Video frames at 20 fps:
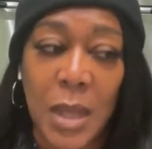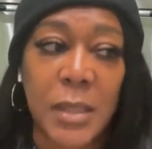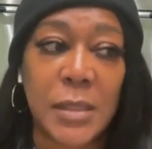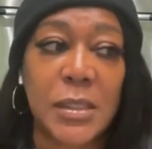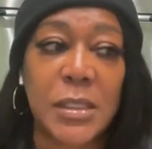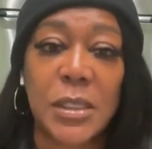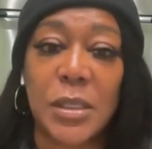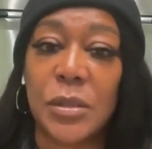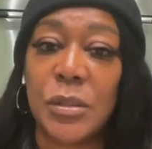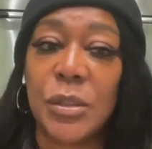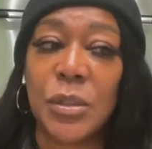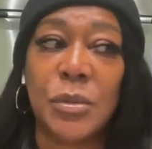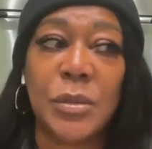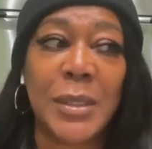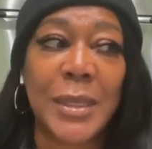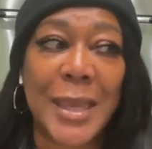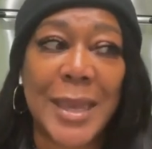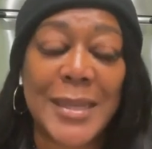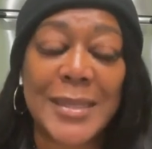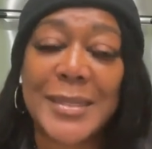until you
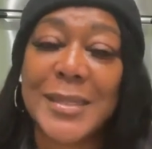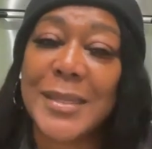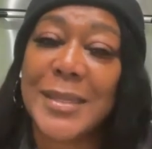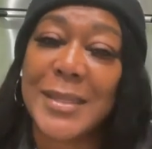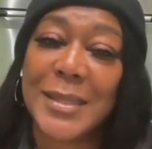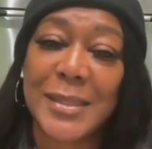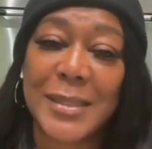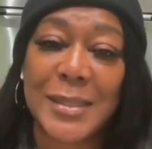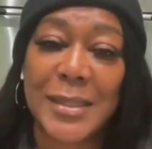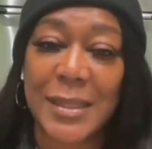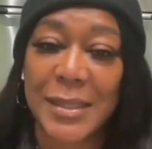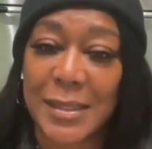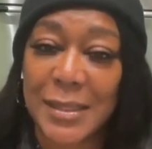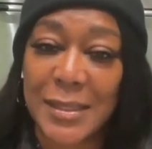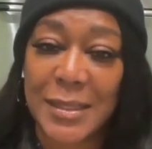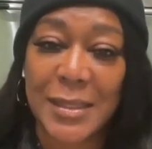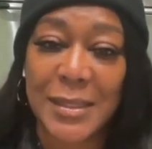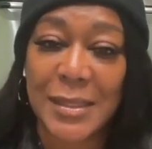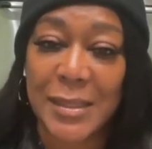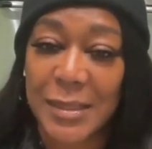get to the
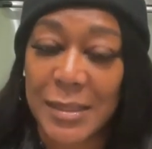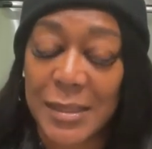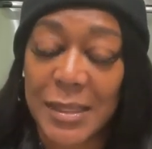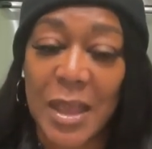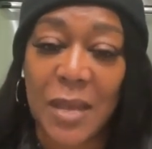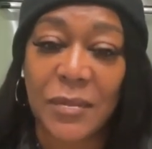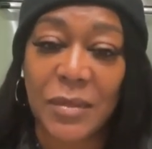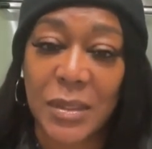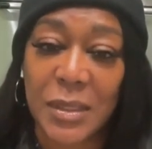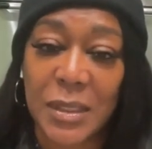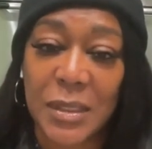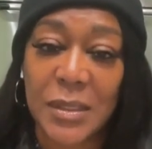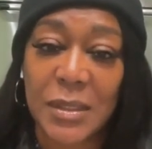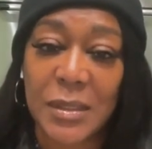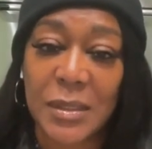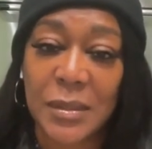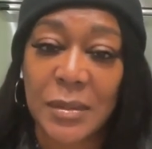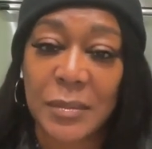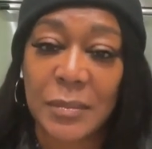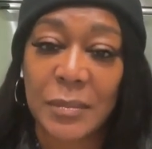60s and 70s.